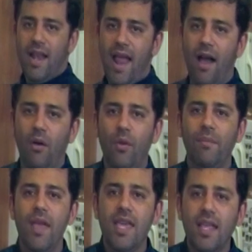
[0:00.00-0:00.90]
Now,
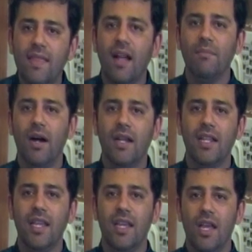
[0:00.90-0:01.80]
when making Daal
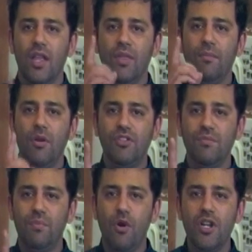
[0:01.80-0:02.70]
Makhani, the most
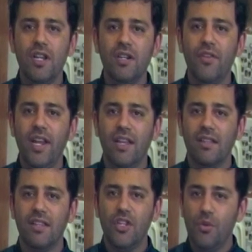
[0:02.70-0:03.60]
important
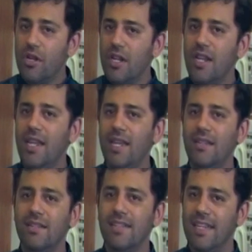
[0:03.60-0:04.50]
ingredient that you're going to
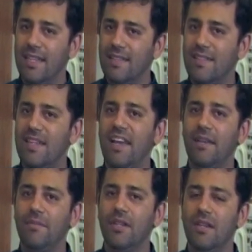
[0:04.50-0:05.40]
need is
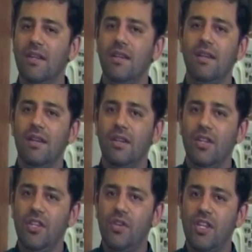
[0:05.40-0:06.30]
time.
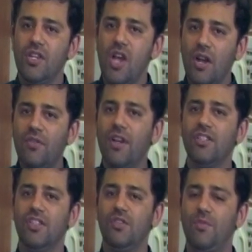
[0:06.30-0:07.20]
You cannot
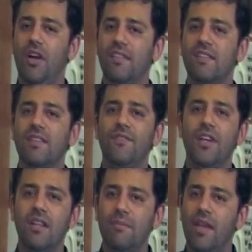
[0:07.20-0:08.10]
rush this process if
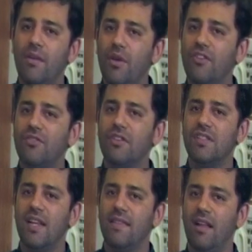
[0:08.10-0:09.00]
you're going to make
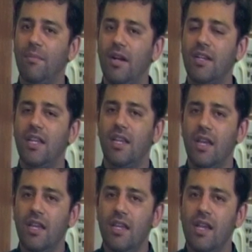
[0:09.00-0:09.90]
restaurant-style Daal Makhani.
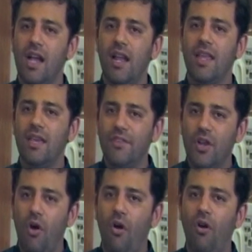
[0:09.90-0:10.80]
You've got to give
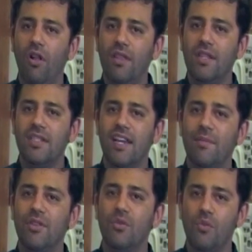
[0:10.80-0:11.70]
it all the
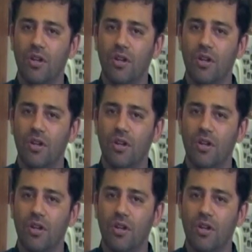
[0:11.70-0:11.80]
time in the